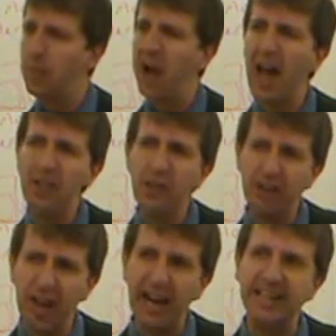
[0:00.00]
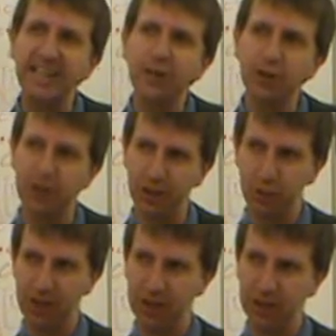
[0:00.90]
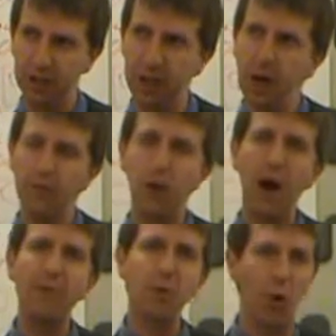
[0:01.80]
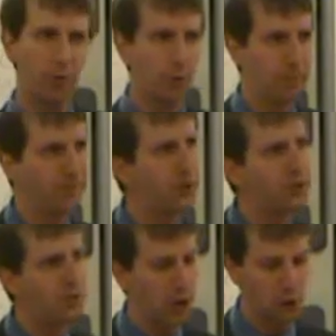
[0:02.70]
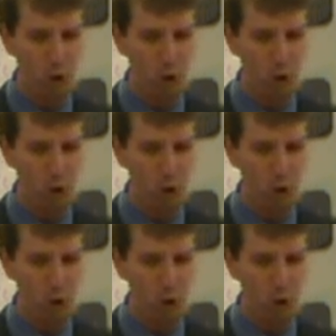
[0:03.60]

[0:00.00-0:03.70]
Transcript: but I think the ideal situation for everyone would be, first of all, you